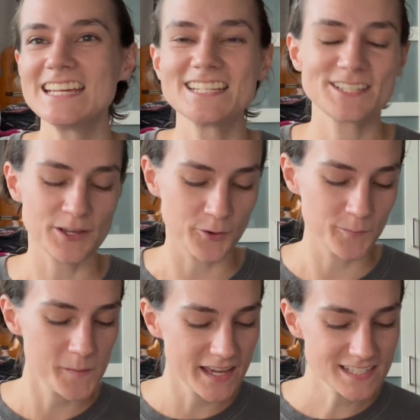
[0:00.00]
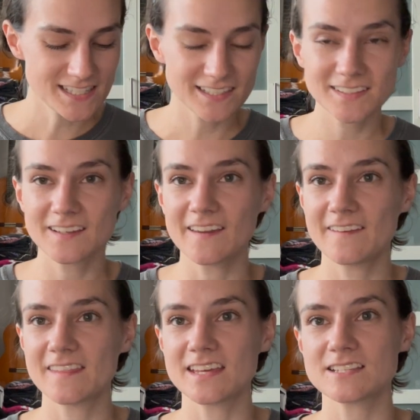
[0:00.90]
So basically
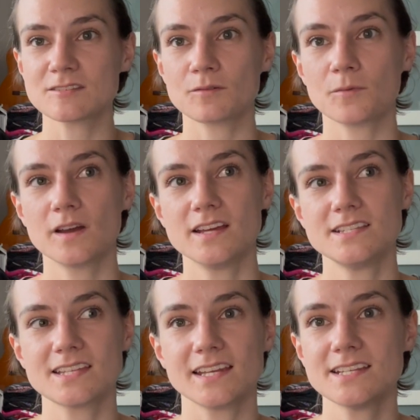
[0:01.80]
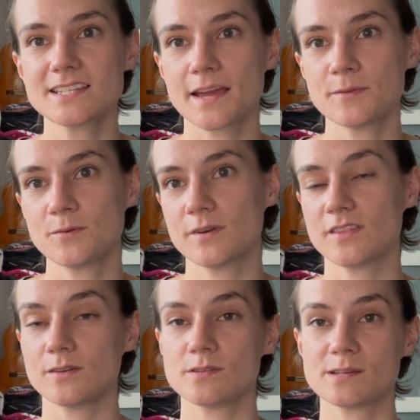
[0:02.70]
this was an assignment where
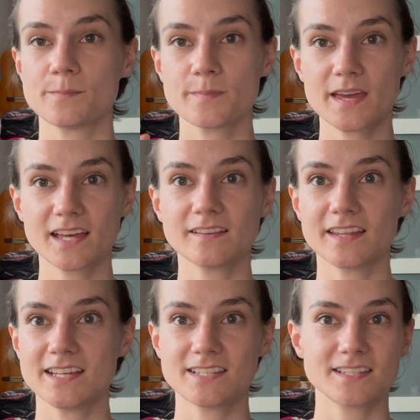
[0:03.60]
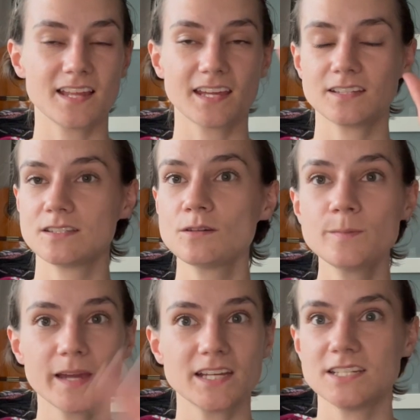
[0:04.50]
there was a big list, like 2
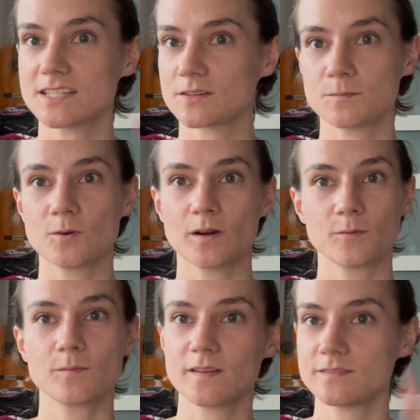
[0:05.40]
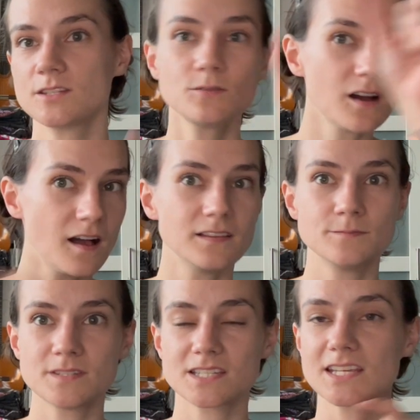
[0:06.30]
pages or more, of 2
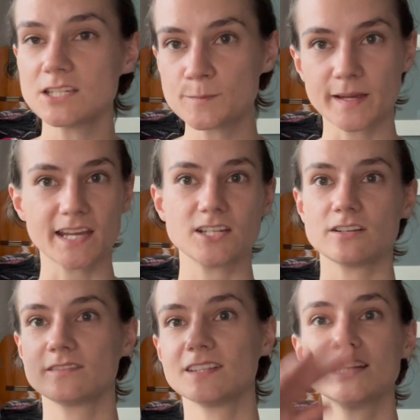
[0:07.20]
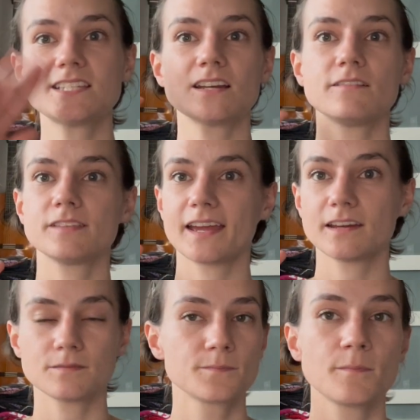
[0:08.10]
columns each page, a list of like
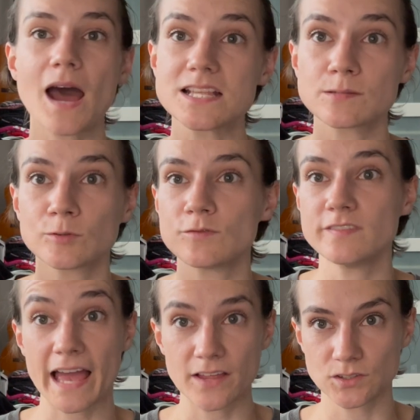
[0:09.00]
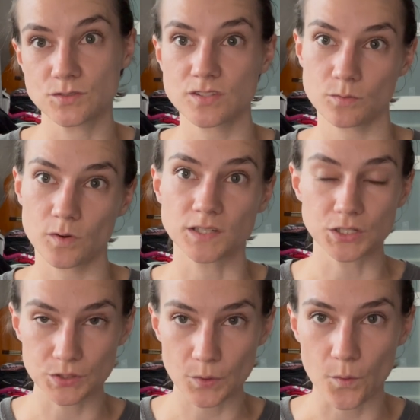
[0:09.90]
possible values that one
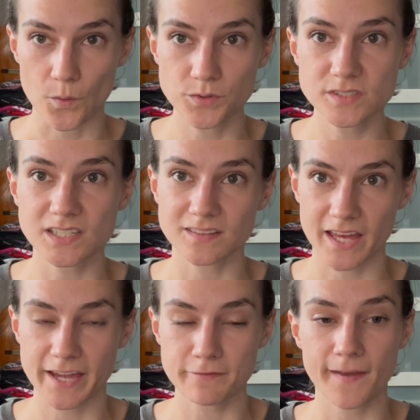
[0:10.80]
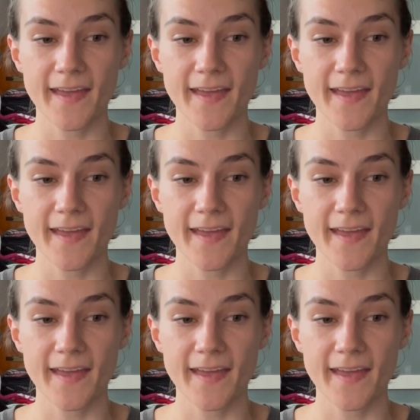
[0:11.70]
could hold in life.